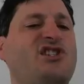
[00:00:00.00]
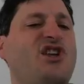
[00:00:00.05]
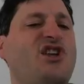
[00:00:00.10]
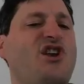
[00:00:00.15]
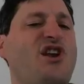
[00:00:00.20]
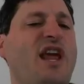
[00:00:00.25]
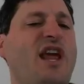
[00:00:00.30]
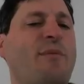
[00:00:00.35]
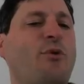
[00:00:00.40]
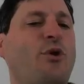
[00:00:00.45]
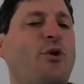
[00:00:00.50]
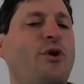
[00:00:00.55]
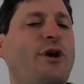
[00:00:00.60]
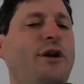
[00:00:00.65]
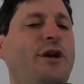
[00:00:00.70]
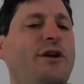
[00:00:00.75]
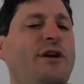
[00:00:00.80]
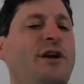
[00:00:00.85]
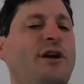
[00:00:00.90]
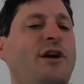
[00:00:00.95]
the
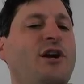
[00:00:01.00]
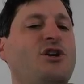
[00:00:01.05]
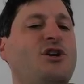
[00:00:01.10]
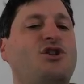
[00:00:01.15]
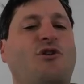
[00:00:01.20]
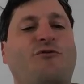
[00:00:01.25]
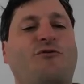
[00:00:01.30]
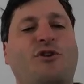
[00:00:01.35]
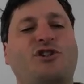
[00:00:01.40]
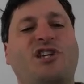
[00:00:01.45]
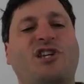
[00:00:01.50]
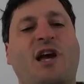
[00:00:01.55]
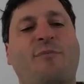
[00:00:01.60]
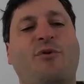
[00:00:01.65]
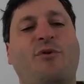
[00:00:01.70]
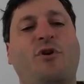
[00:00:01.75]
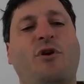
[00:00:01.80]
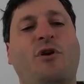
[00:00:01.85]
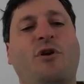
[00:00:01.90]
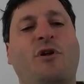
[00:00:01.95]
neighborhood. So for
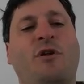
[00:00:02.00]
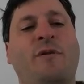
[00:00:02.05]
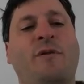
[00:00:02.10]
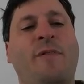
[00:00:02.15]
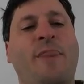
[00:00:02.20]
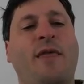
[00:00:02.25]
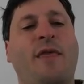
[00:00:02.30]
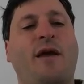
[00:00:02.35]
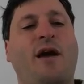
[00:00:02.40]
example,